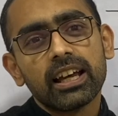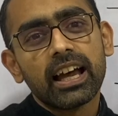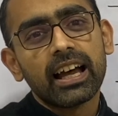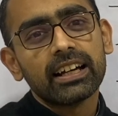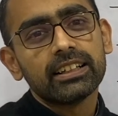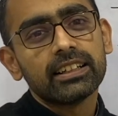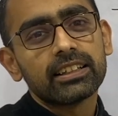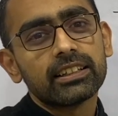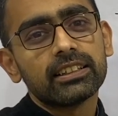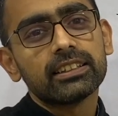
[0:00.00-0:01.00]
and
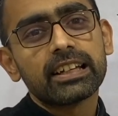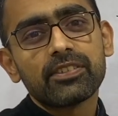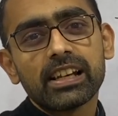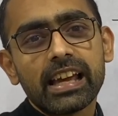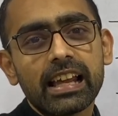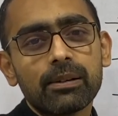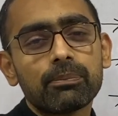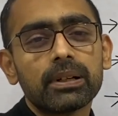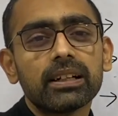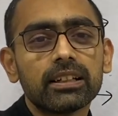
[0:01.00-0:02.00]
they will
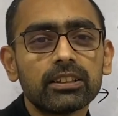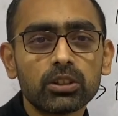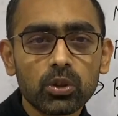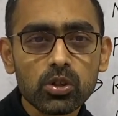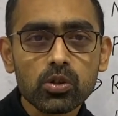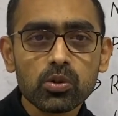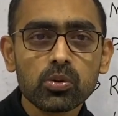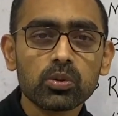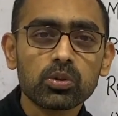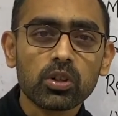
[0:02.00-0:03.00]
help those
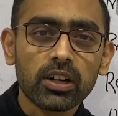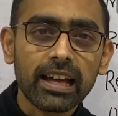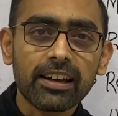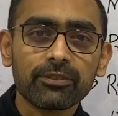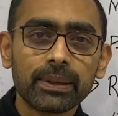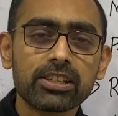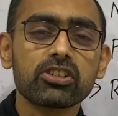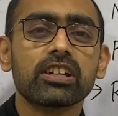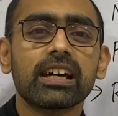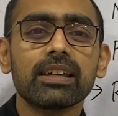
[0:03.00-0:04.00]
who do not have
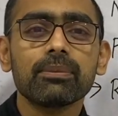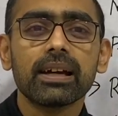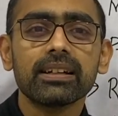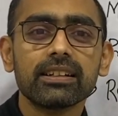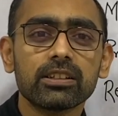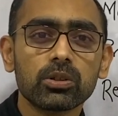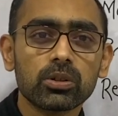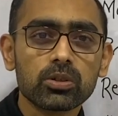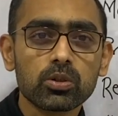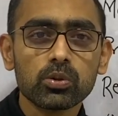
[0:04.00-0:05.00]
much time, and
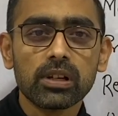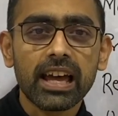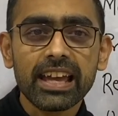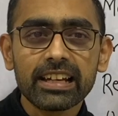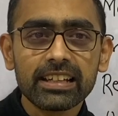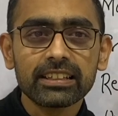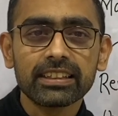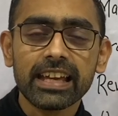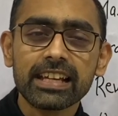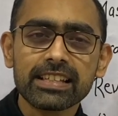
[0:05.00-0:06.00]
those who like
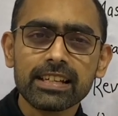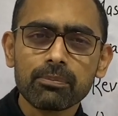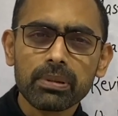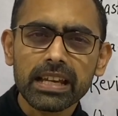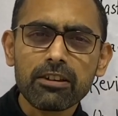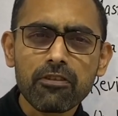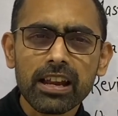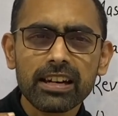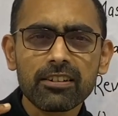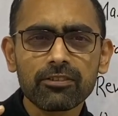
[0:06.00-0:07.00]
things in brief
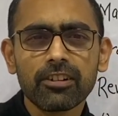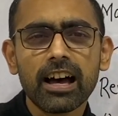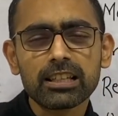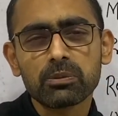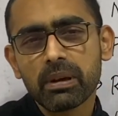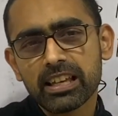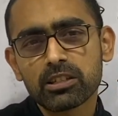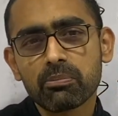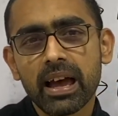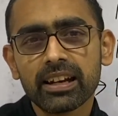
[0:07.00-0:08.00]
and in a fast
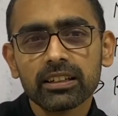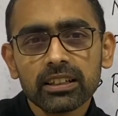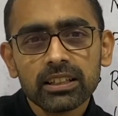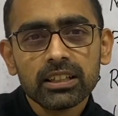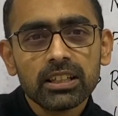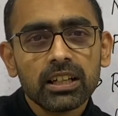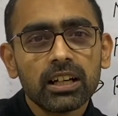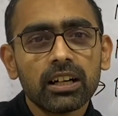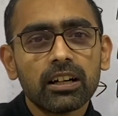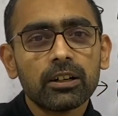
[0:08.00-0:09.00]
paced manner.
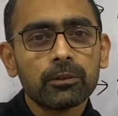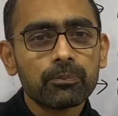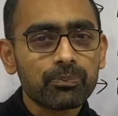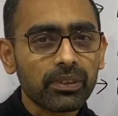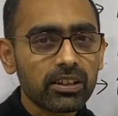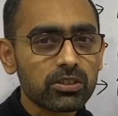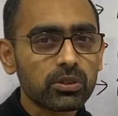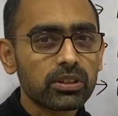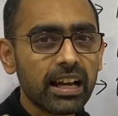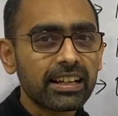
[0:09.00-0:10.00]

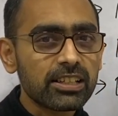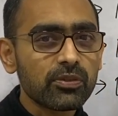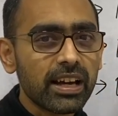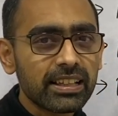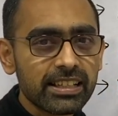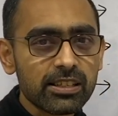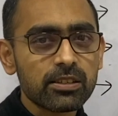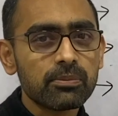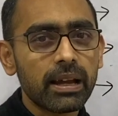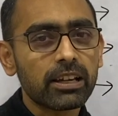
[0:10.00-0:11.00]
So that is why
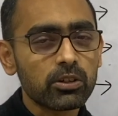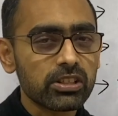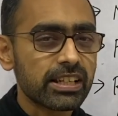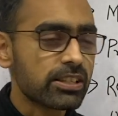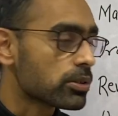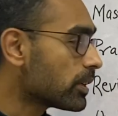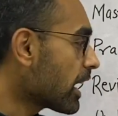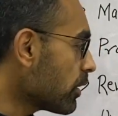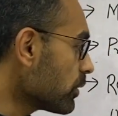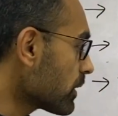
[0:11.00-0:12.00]
this micro series. So
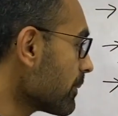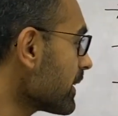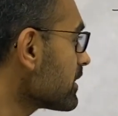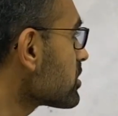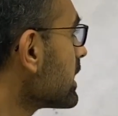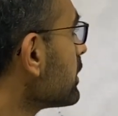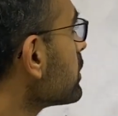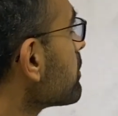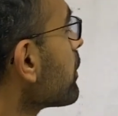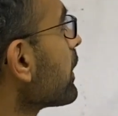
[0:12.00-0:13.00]
now coming straight to
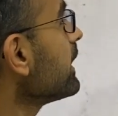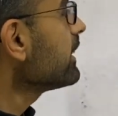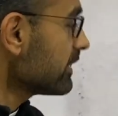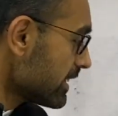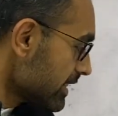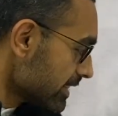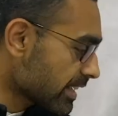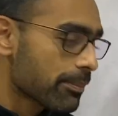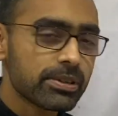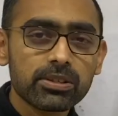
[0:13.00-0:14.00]
the point, this
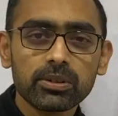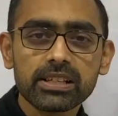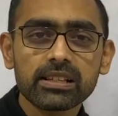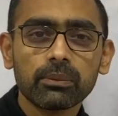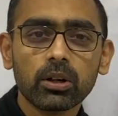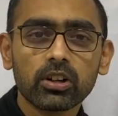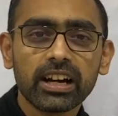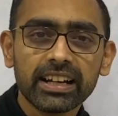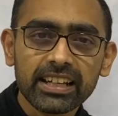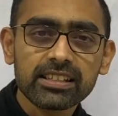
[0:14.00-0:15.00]
episode is about
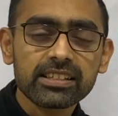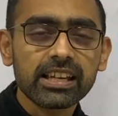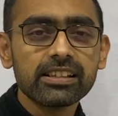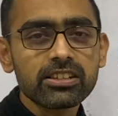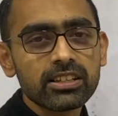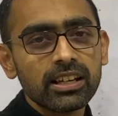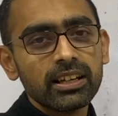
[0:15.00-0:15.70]
writing skills.